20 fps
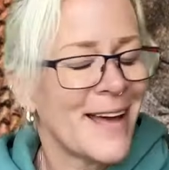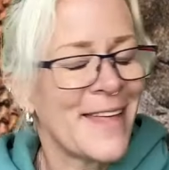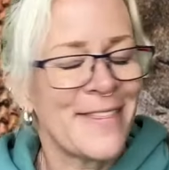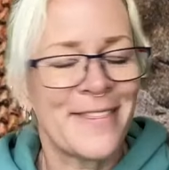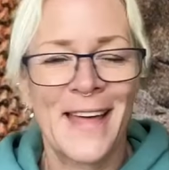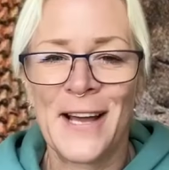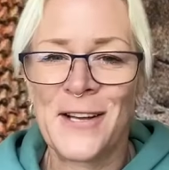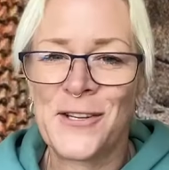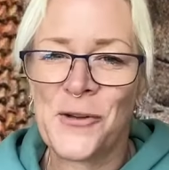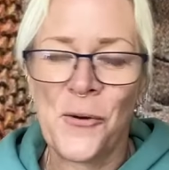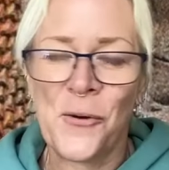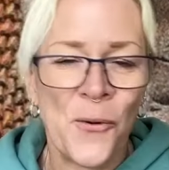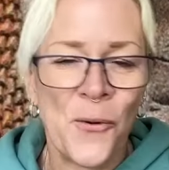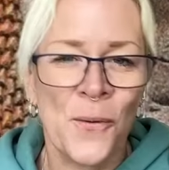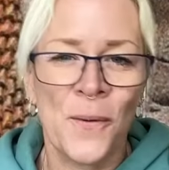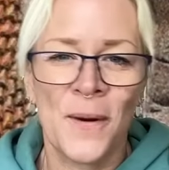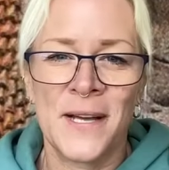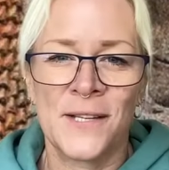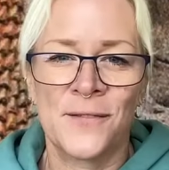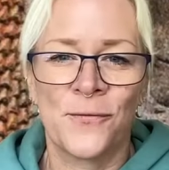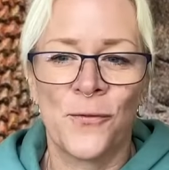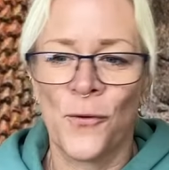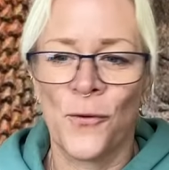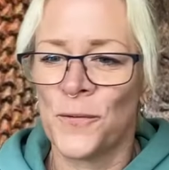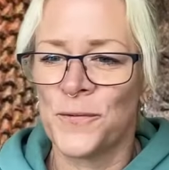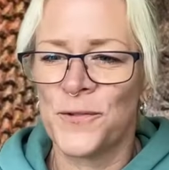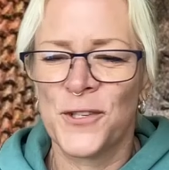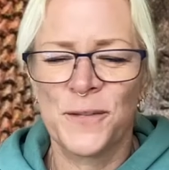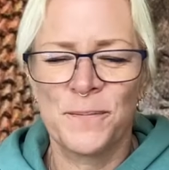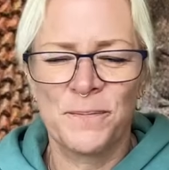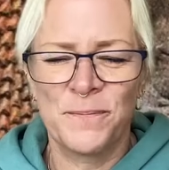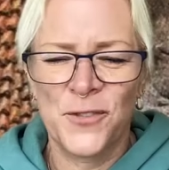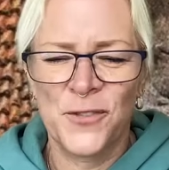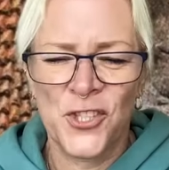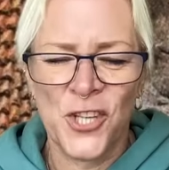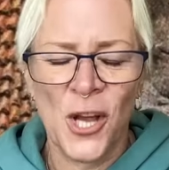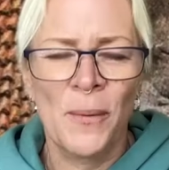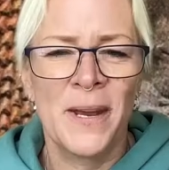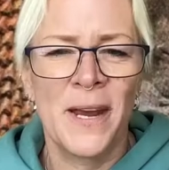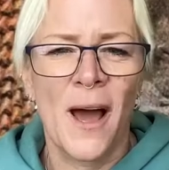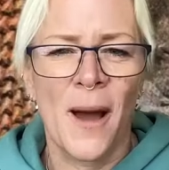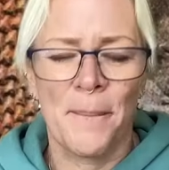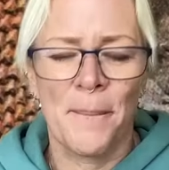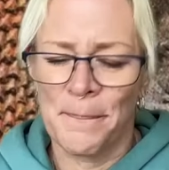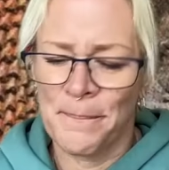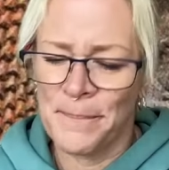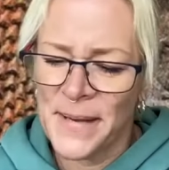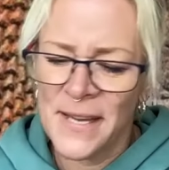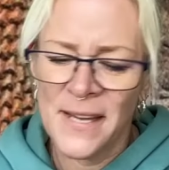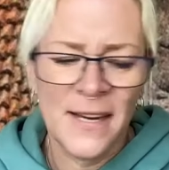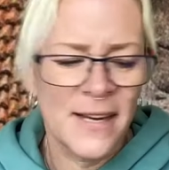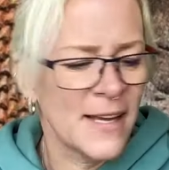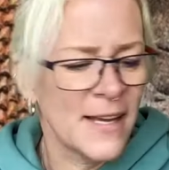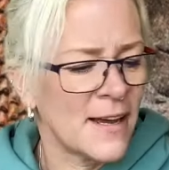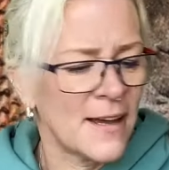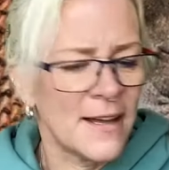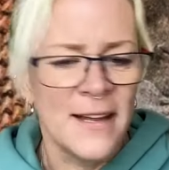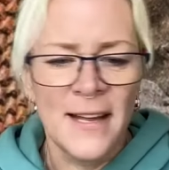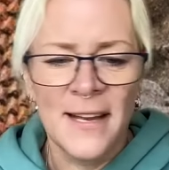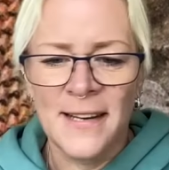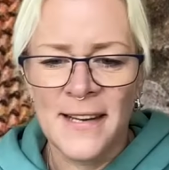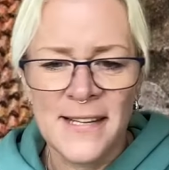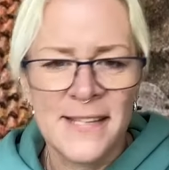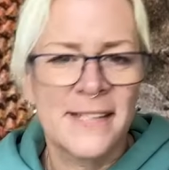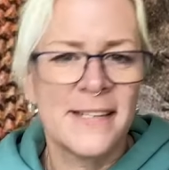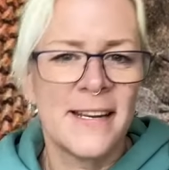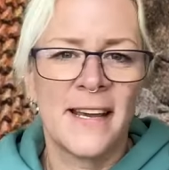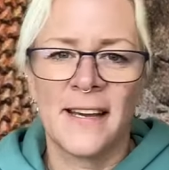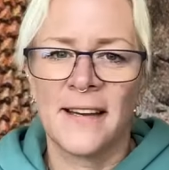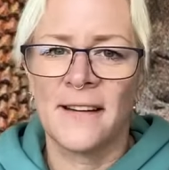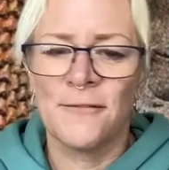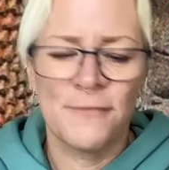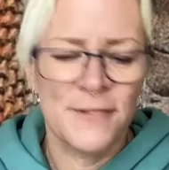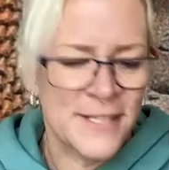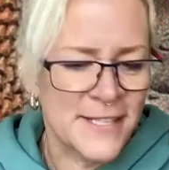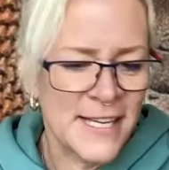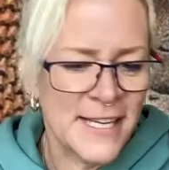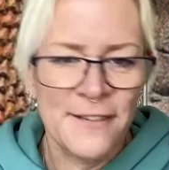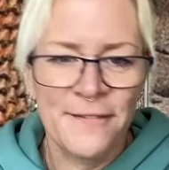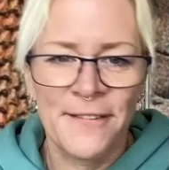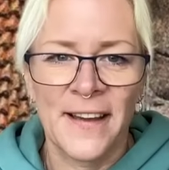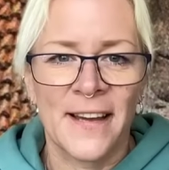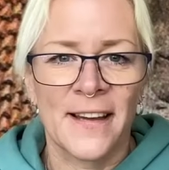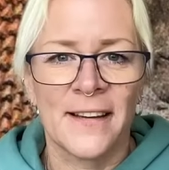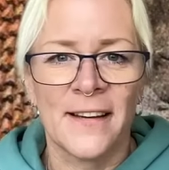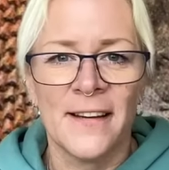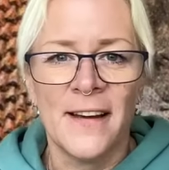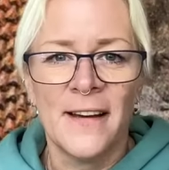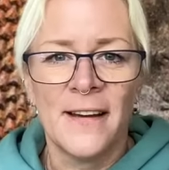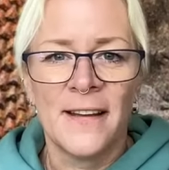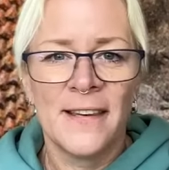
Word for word: And thanks always for just showing up, being here, listening, receiving.